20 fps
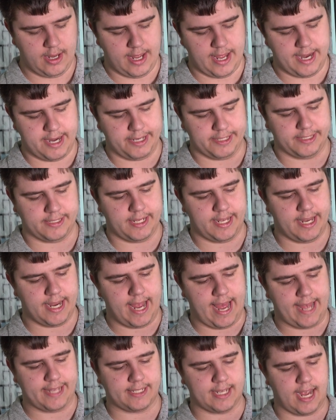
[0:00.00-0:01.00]
It
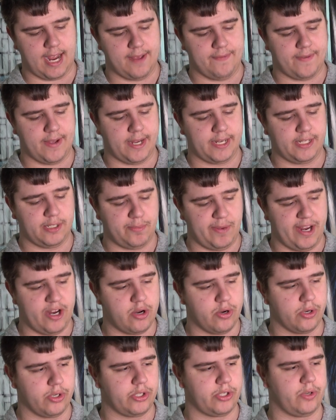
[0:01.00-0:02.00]
has hi-fi
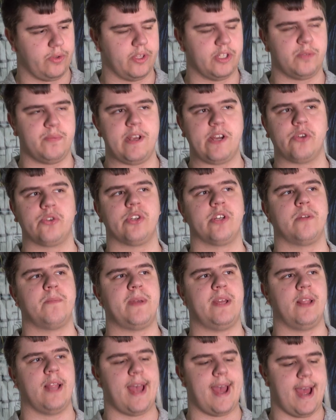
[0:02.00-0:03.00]
speakers, so the speakers are going
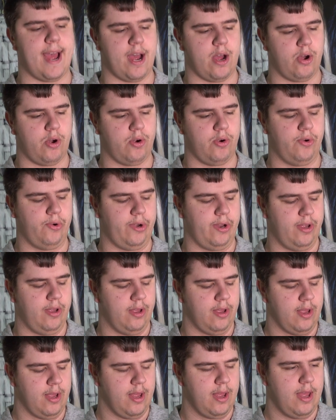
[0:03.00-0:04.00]
to be loud,
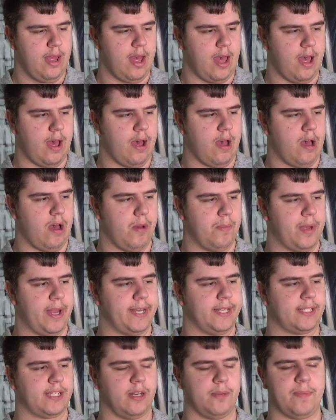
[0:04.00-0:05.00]
and
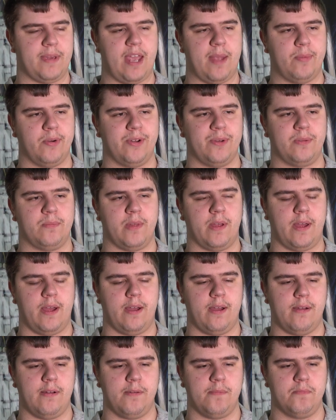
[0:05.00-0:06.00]
it's going to be able
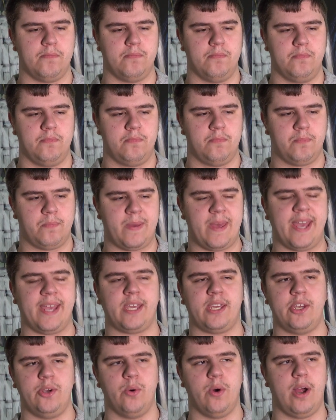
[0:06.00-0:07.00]
to
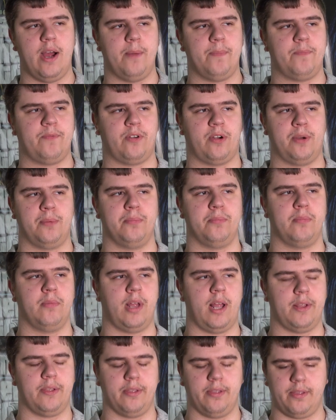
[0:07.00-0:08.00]
pick you up from
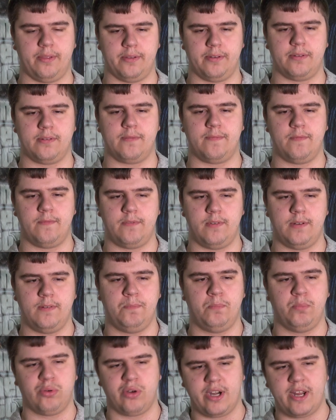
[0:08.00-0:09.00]
a
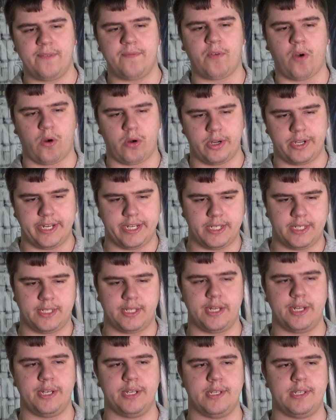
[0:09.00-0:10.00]
pretty far
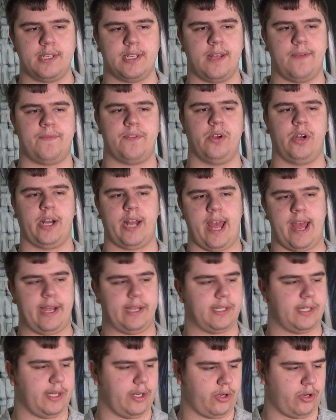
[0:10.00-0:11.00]
distance if you're going to
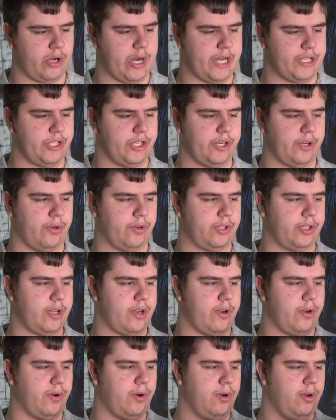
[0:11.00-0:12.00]
ask it a question or
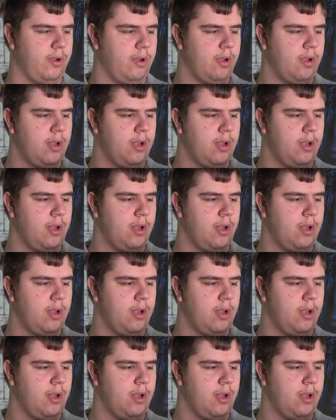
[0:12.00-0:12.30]
so.